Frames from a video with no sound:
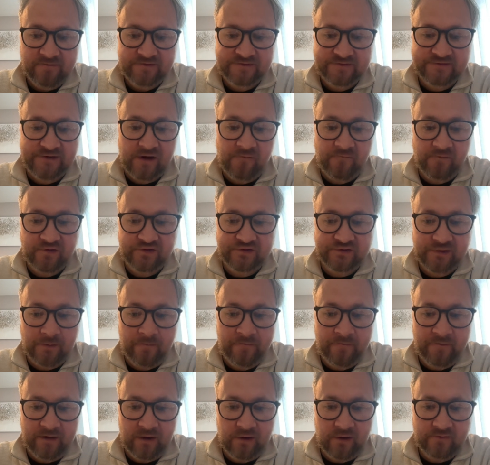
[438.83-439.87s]
salvage
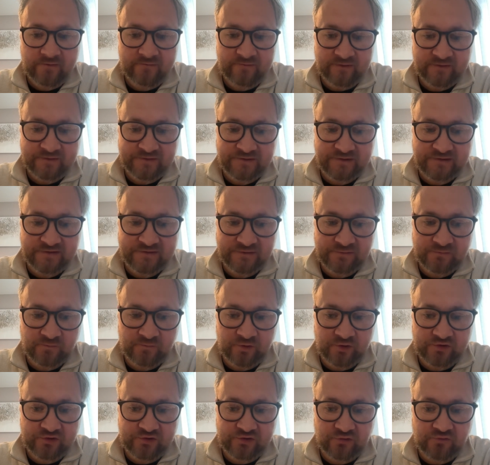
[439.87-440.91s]
something out of the season,
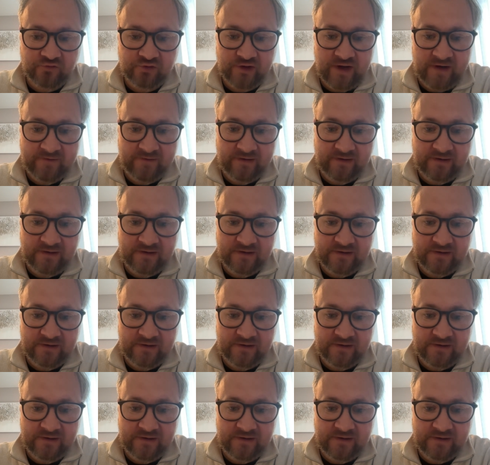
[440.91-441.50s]
which already